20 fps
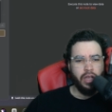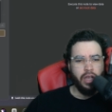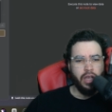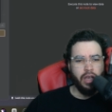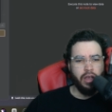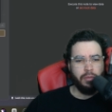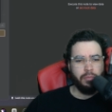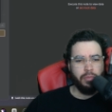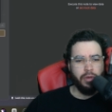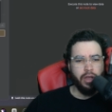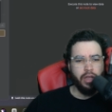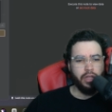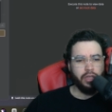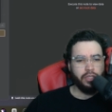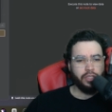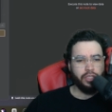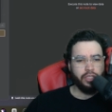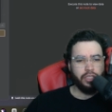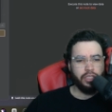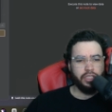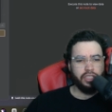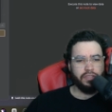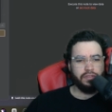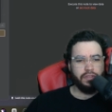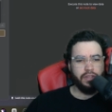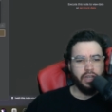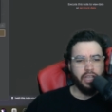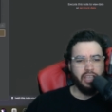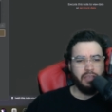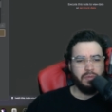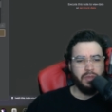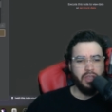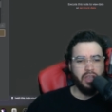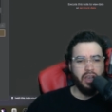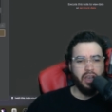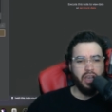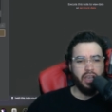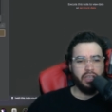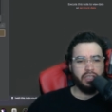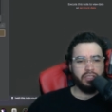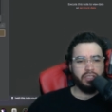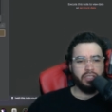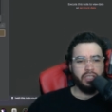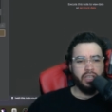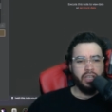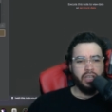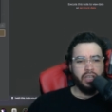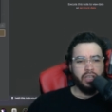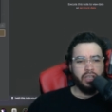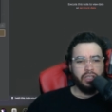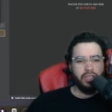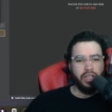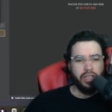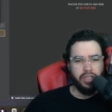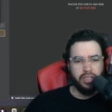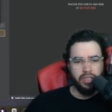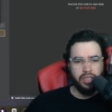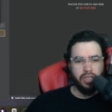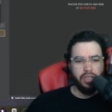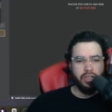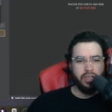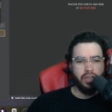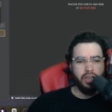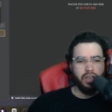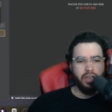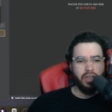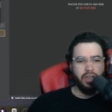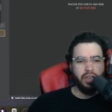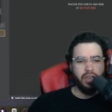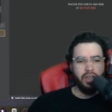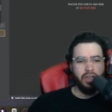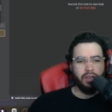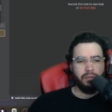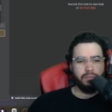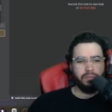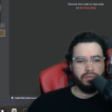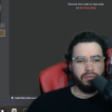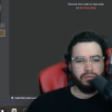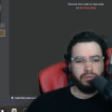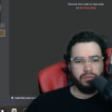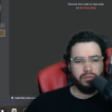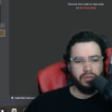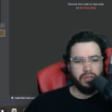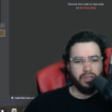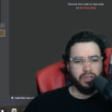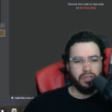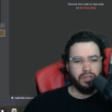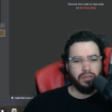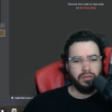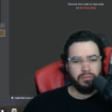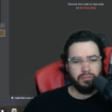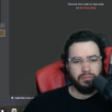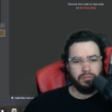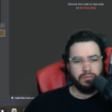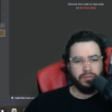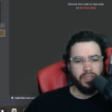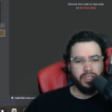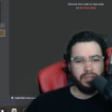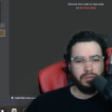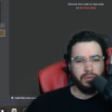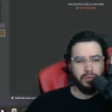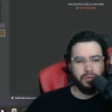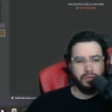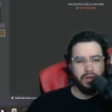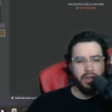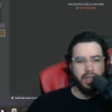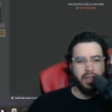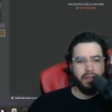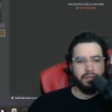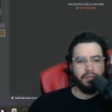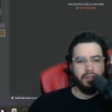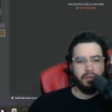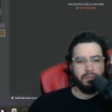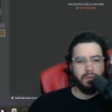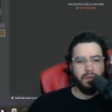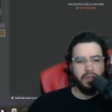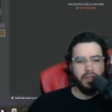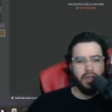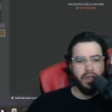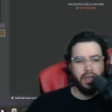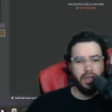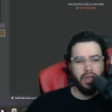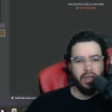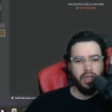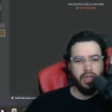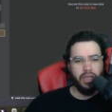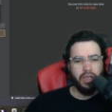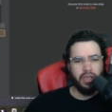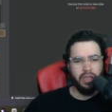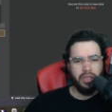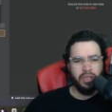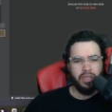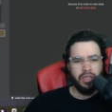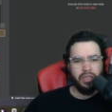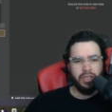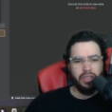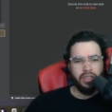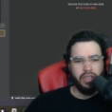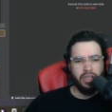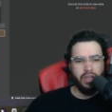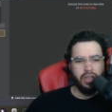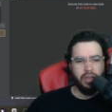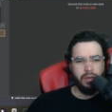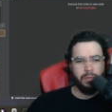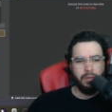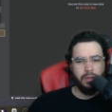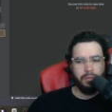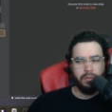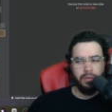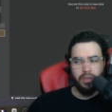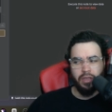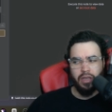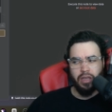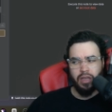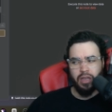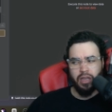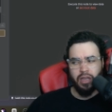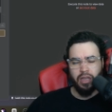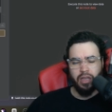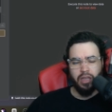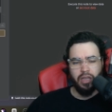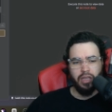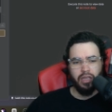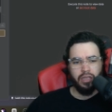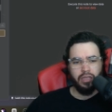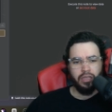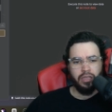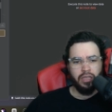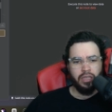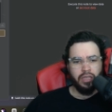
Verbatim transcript: a bunch of different A P Is like ClickUp, um, Facebook Graph A P I, GitHub A P I,